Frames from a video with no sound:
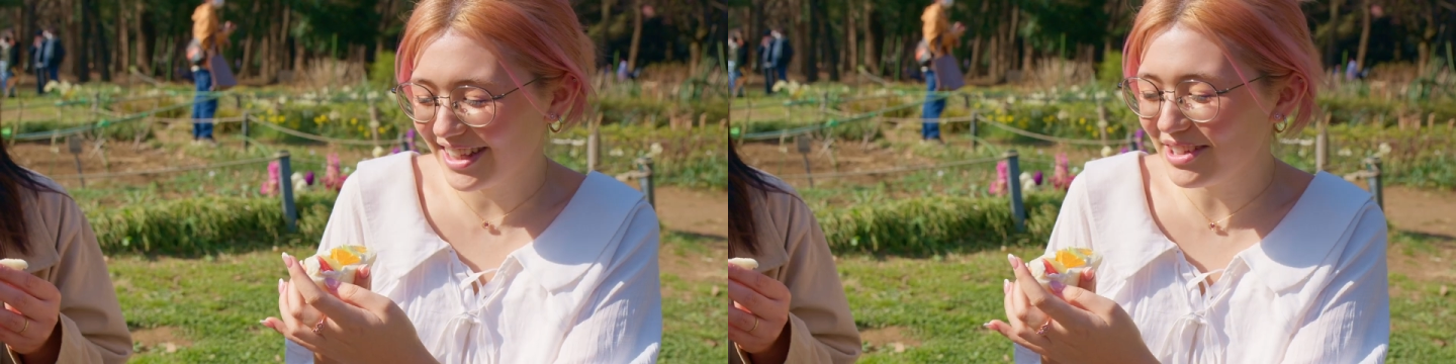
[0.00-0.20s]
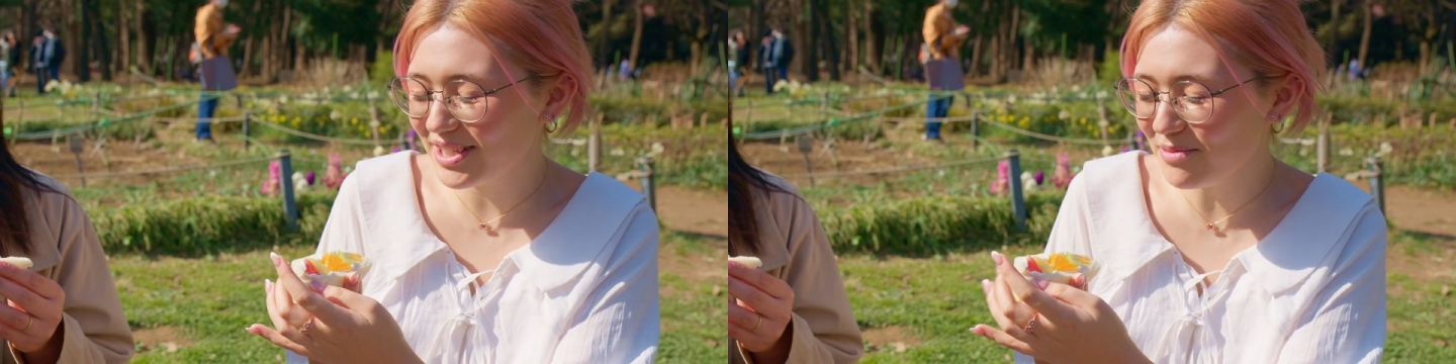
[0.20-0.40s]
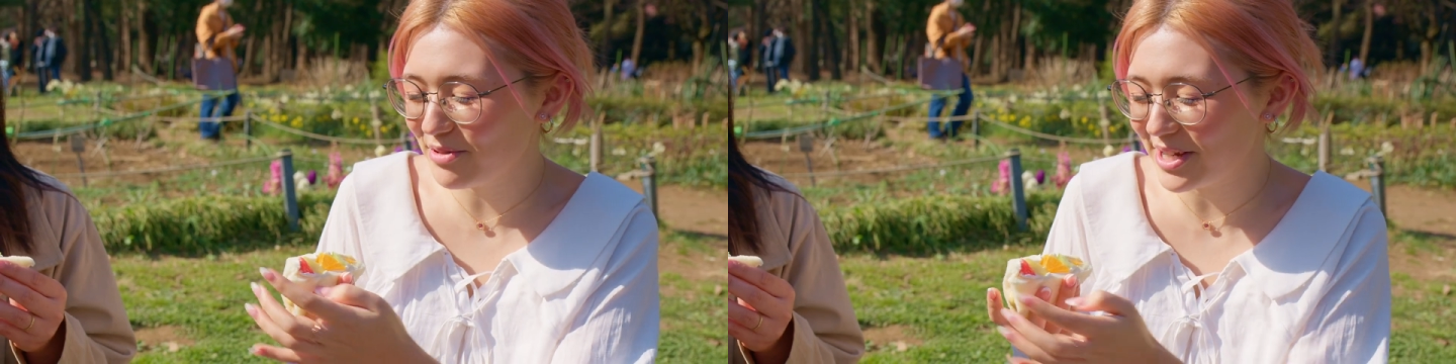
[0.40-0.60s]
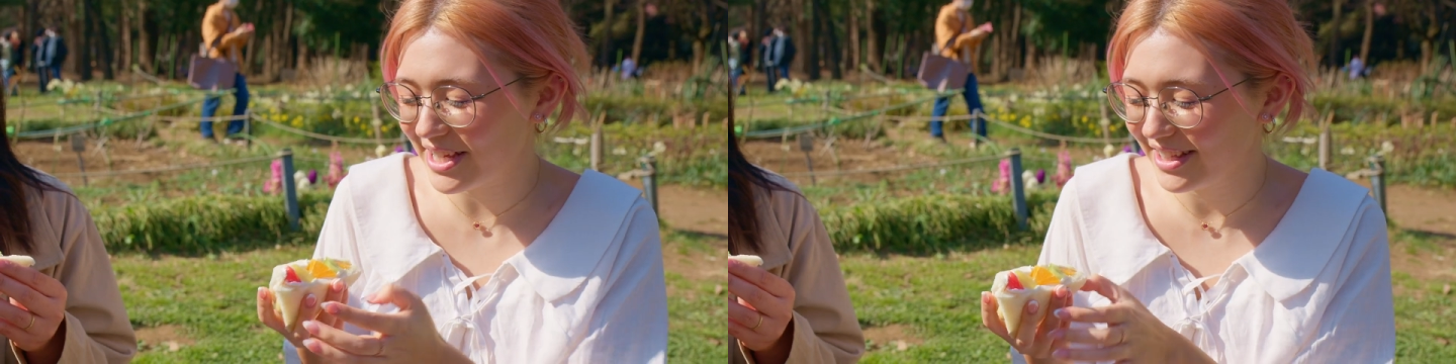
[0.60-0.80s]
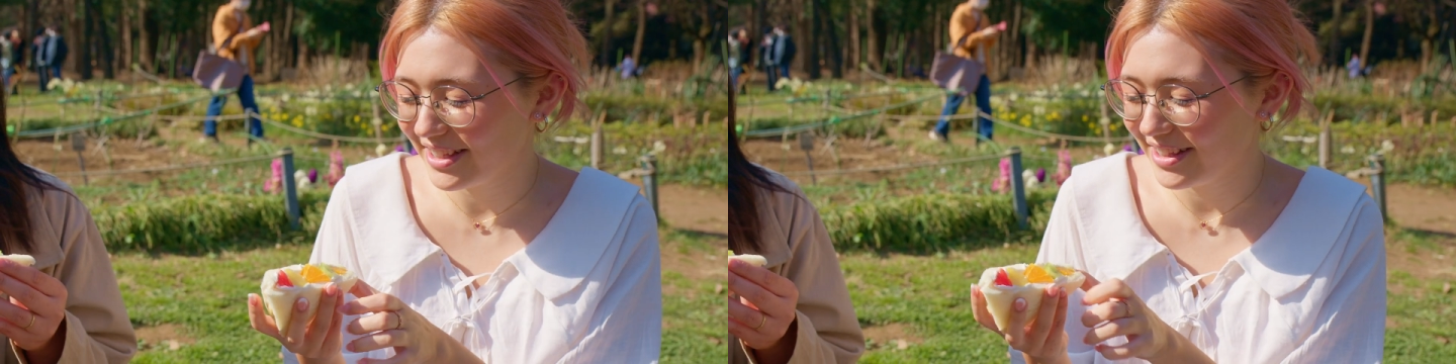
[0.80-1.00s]
Yeah, they're so
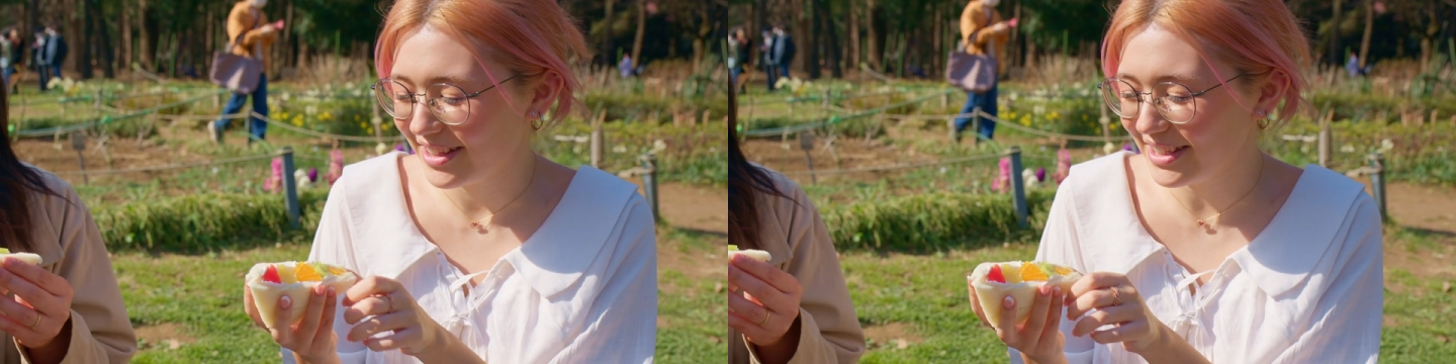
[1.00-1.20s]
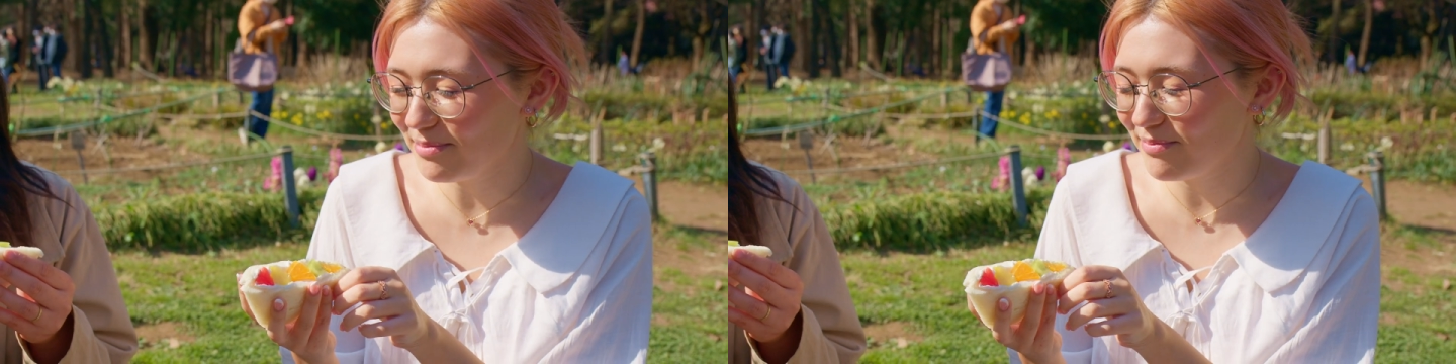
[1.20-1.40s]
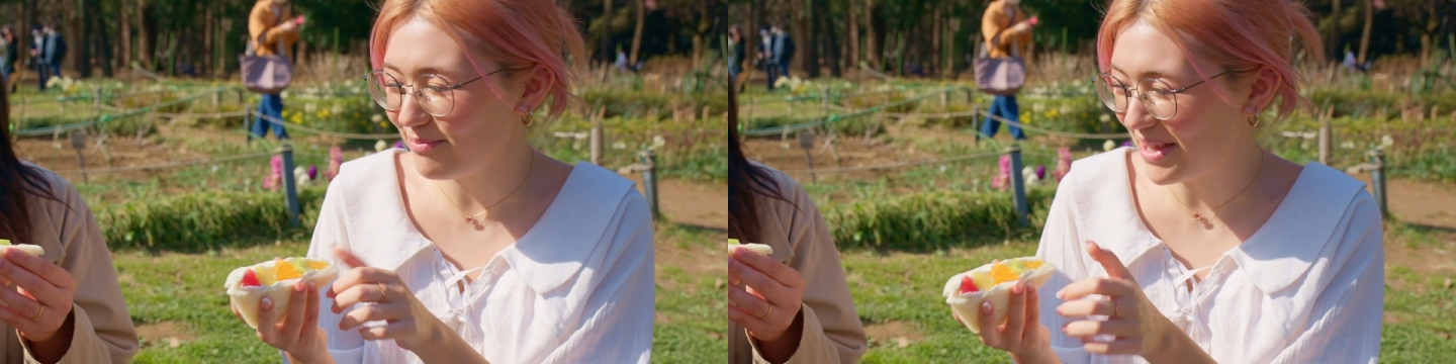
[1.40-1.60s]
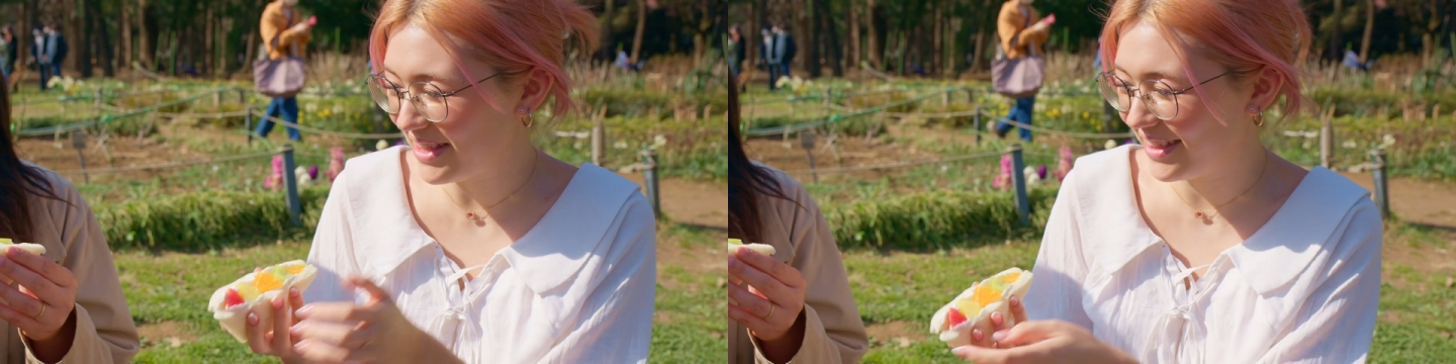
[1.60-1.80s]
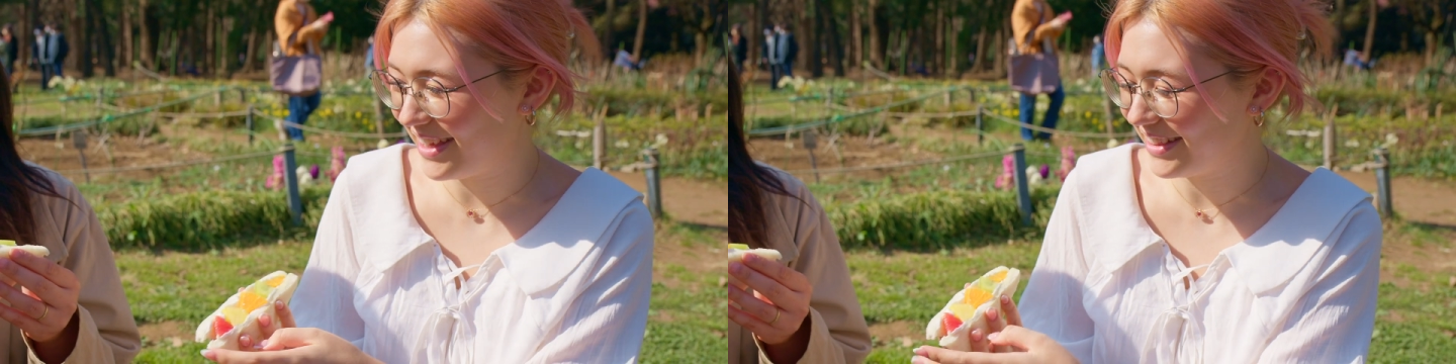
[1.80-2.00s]
pretty. That's the
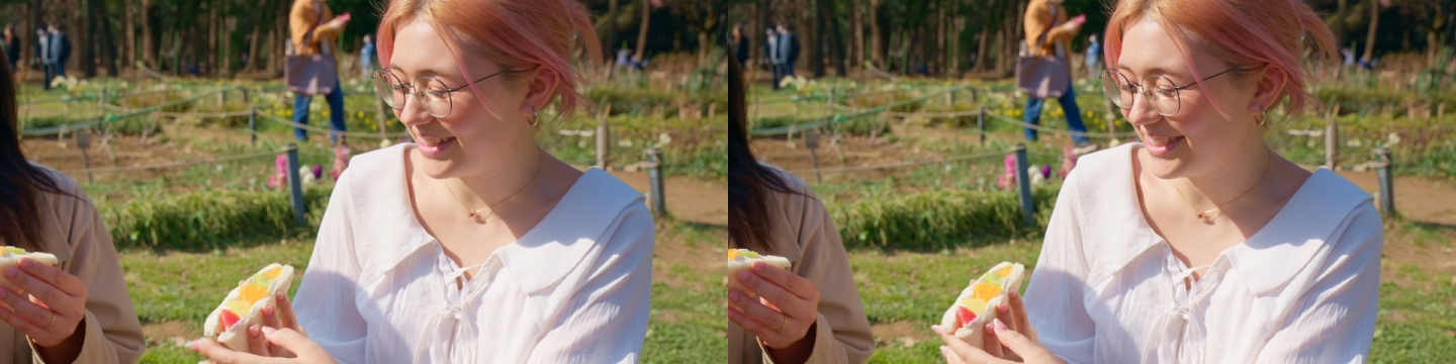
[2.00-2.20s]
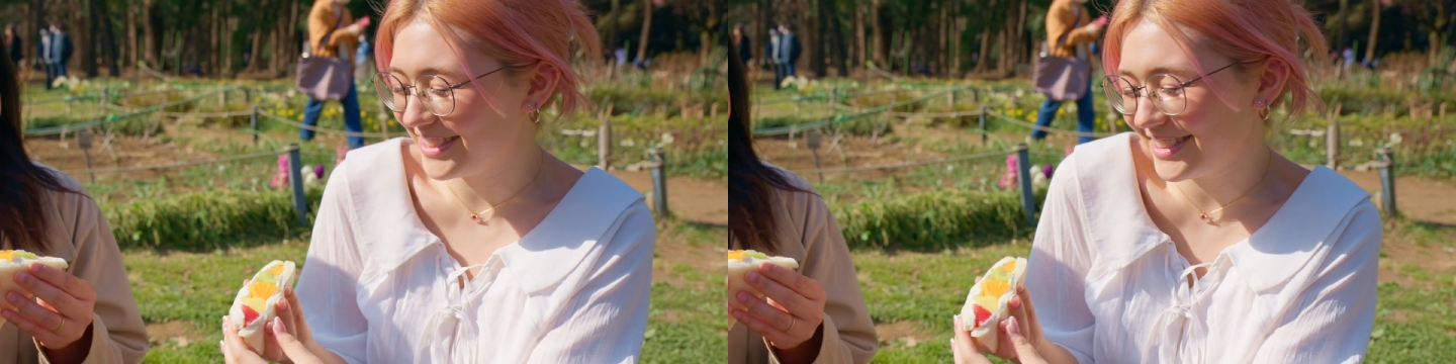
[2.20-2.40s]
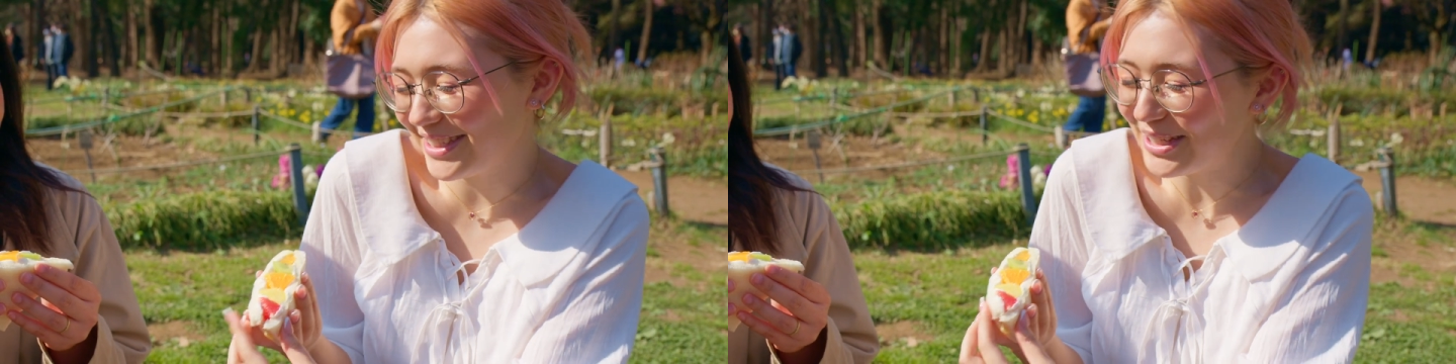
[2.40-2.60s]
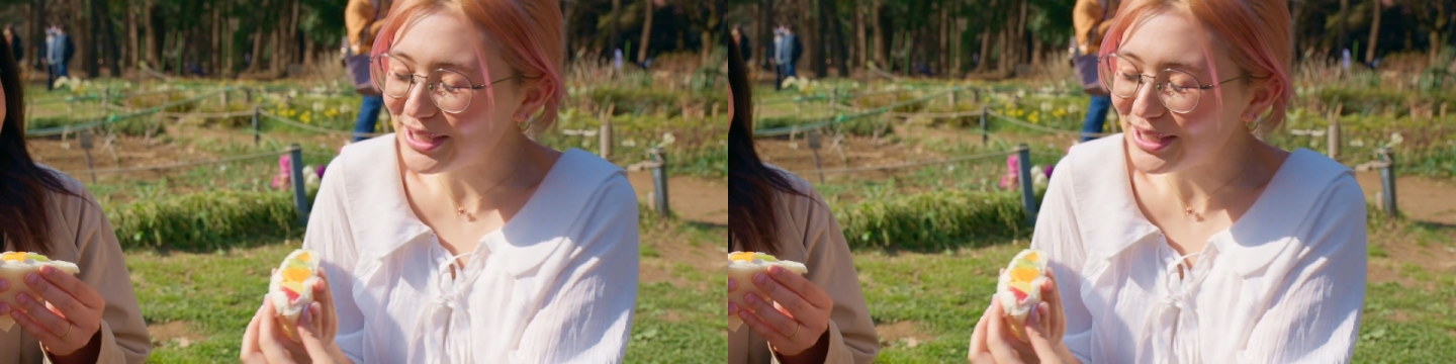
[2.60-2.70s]
main thing. They're just so